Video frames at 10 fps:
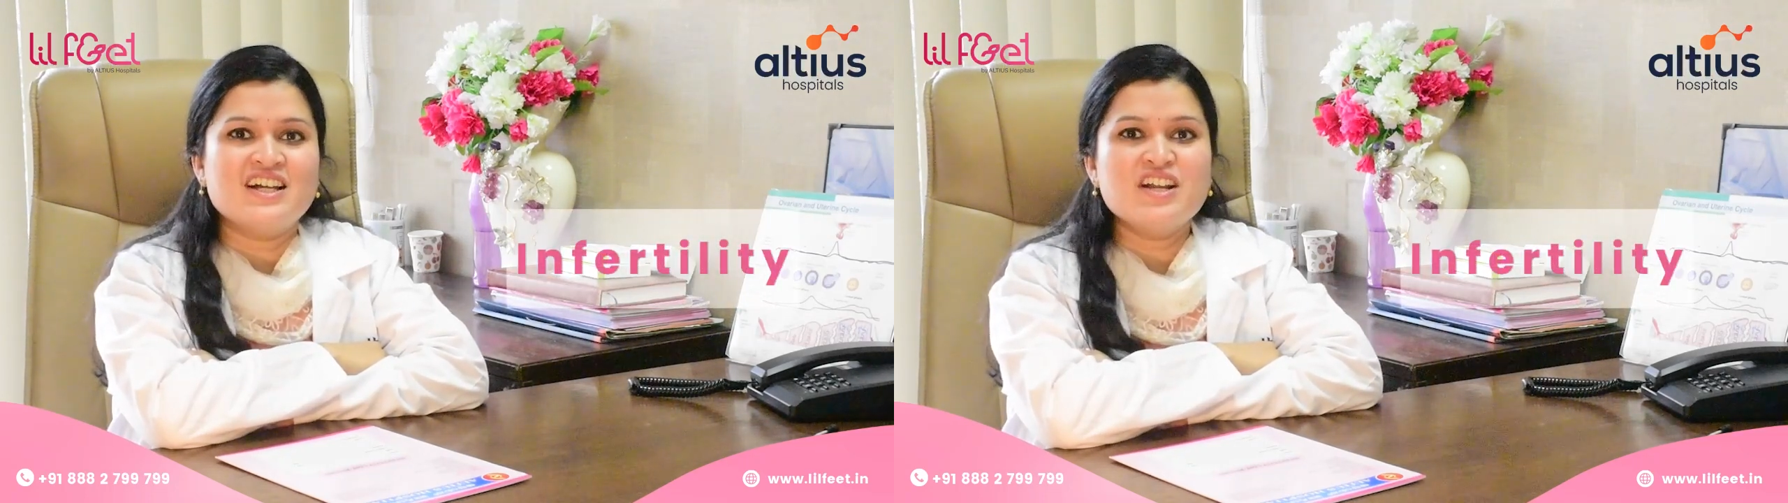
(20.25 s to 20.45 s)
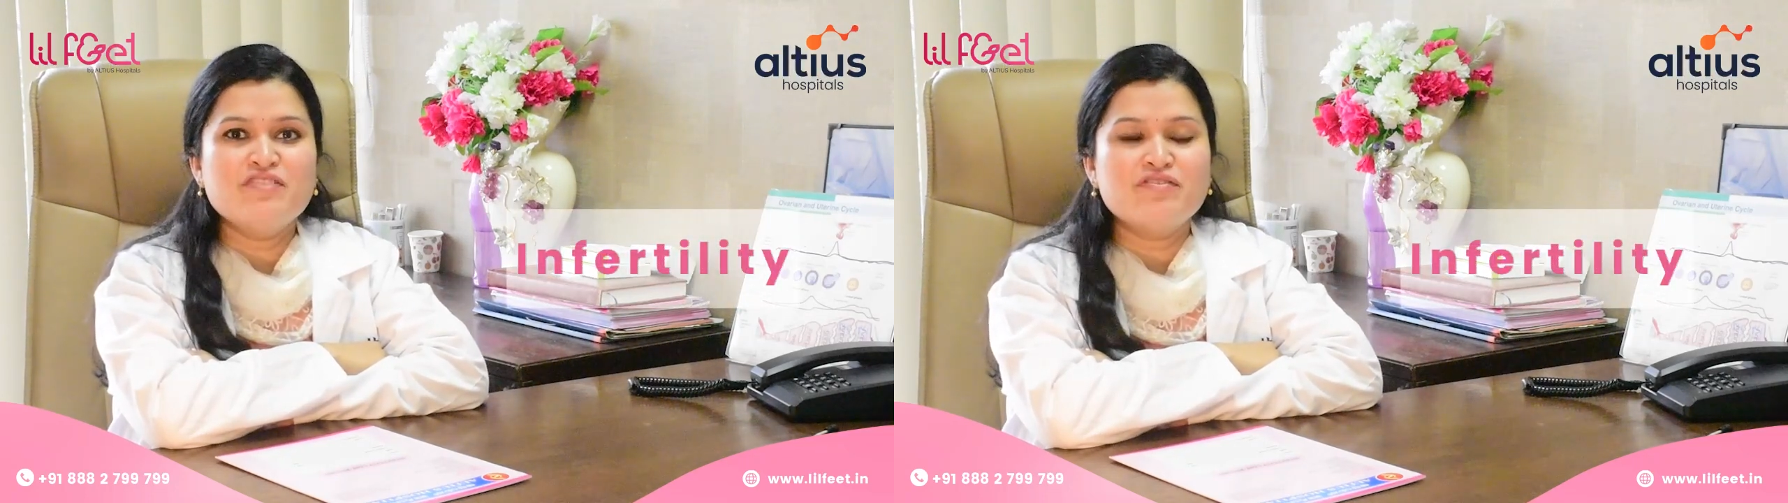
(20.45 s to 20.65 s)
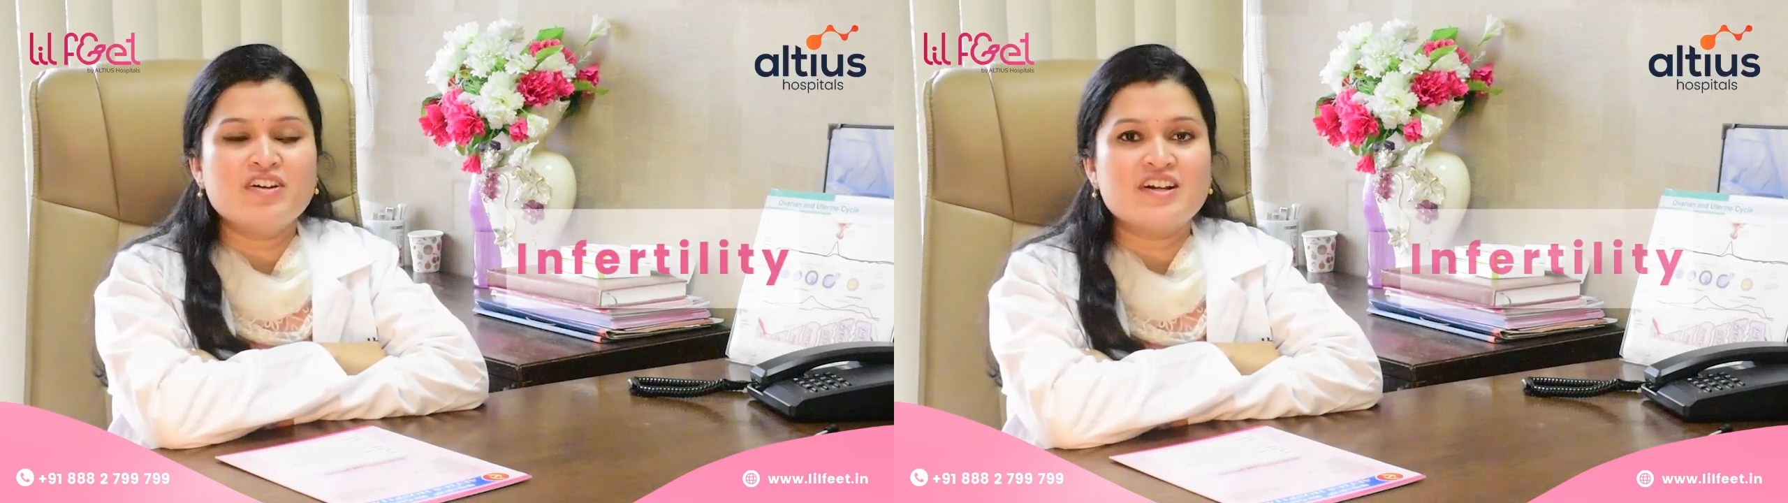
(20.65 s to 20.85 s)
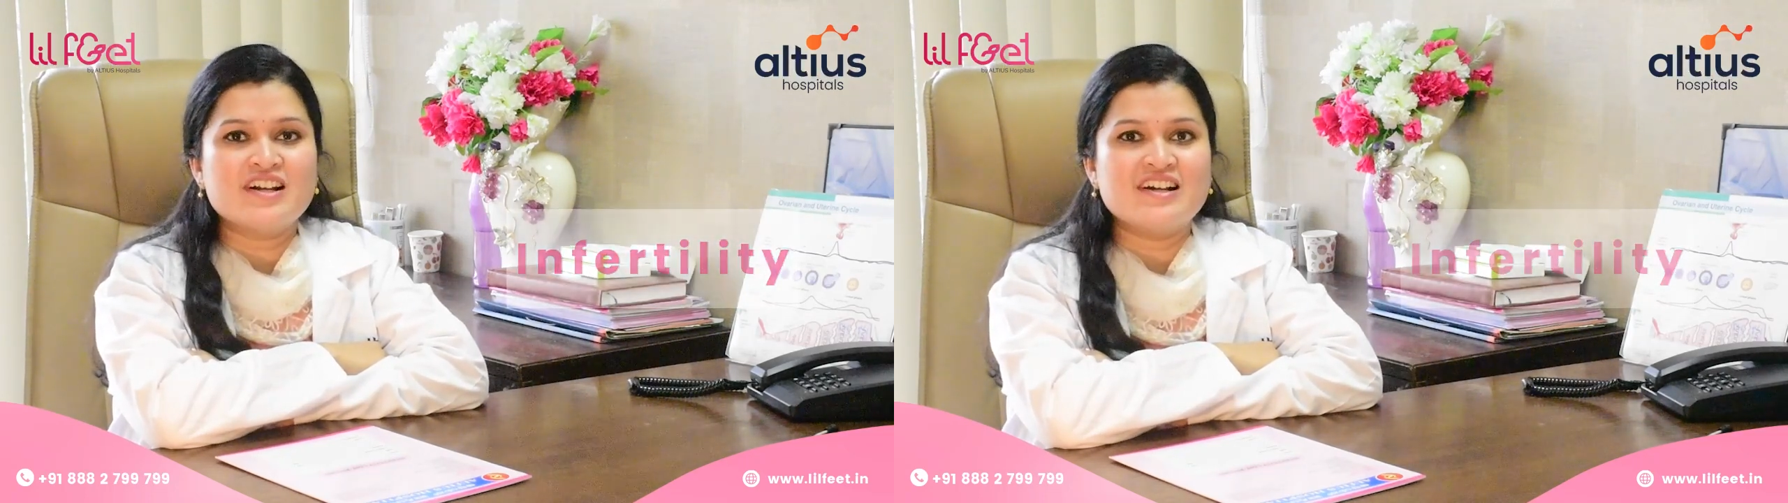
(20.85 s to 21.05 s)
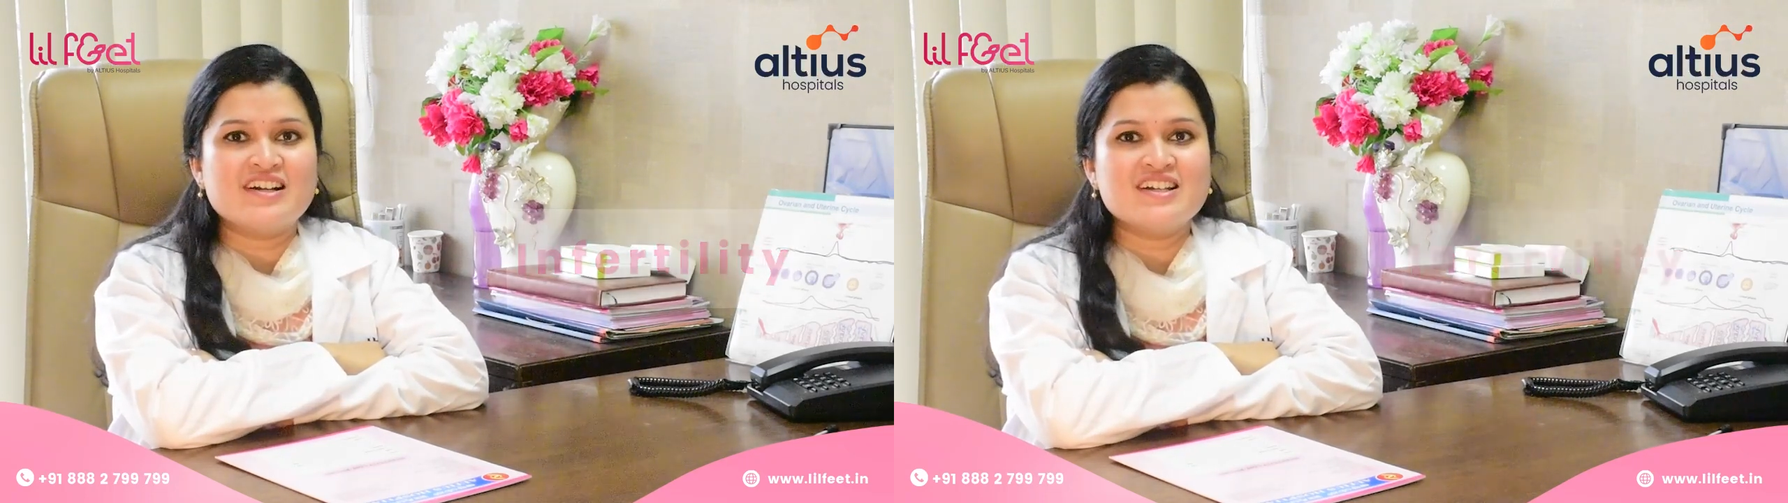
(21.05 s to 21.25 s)

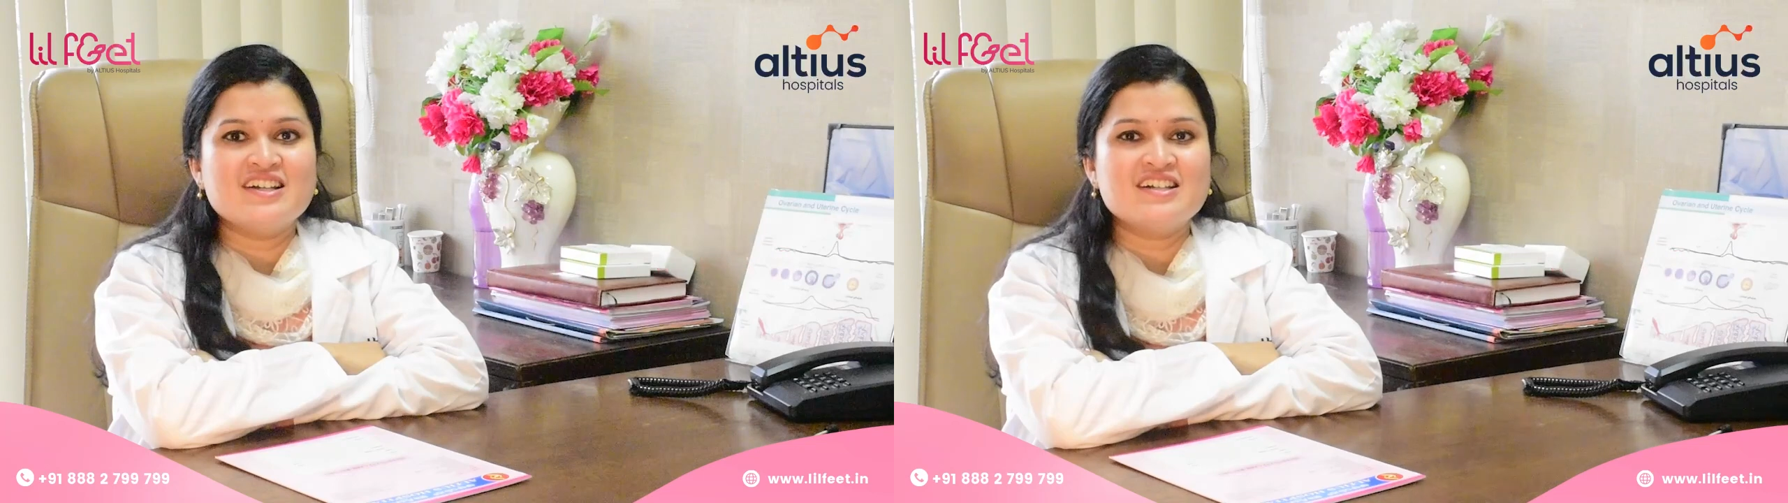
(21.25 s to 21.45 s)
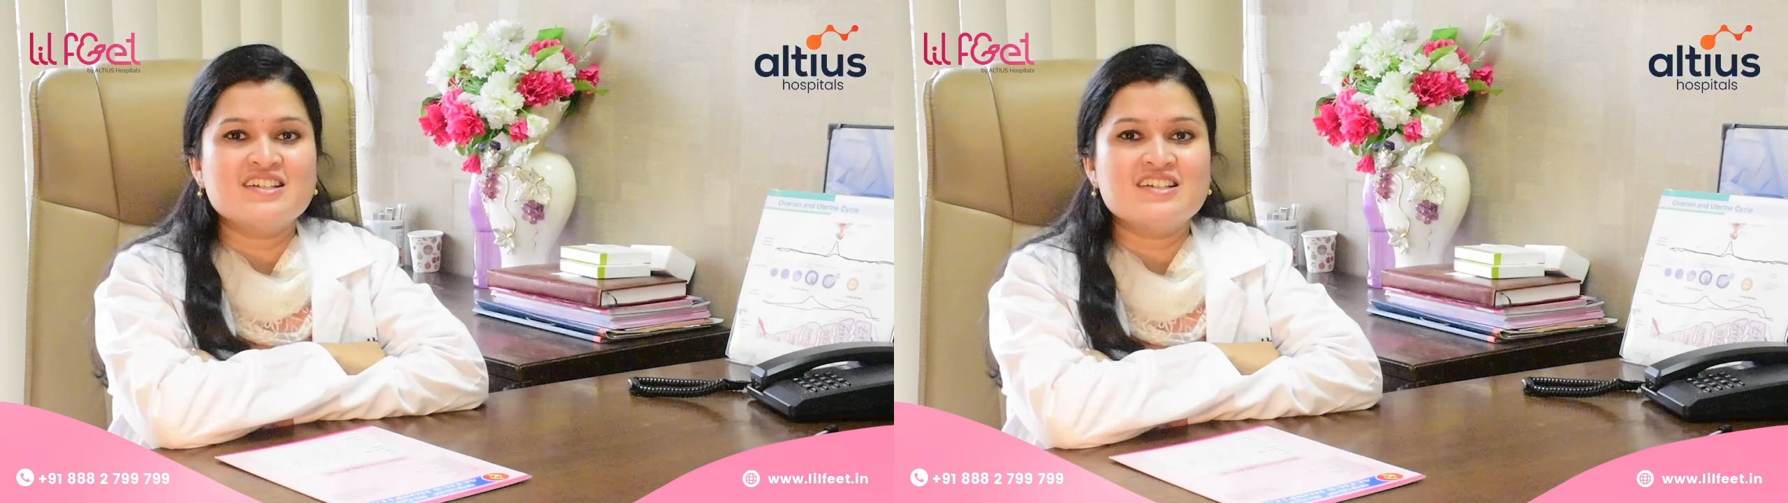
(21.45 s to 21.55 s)
Infertility